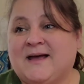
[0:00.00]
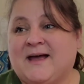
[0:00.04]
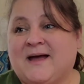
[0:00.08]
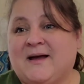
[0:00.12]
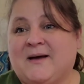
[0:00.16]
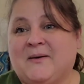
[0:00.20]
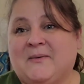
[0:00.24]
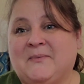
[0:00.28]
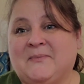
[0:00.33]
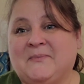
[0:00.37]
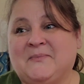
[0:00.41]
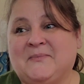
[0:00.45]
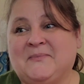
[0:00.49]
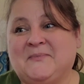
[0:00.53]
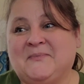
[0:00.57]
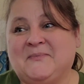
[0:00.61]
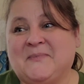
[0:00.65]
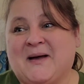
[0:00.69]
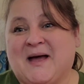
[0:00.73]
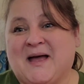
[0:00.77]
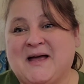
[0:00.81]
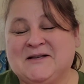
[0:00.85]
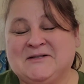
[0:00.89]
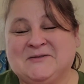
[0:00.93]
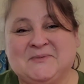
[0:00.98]
Uh,
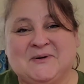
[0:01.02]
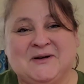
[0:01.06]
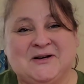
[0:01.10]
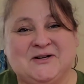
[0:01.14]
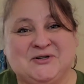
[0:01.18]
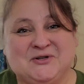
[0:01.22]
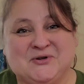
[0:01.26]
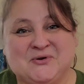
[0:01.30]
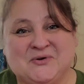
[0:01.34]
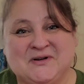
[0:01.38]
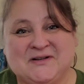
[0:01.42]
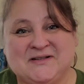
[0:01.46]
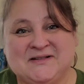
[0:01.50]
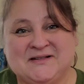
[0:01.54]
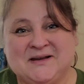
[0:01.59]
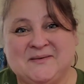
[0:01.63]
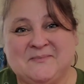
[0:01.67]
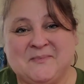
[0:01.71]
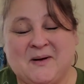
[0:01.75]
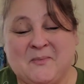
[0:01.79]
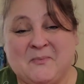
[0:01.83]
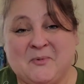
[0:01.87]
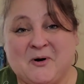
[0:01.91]
my husband enjoyed seeing my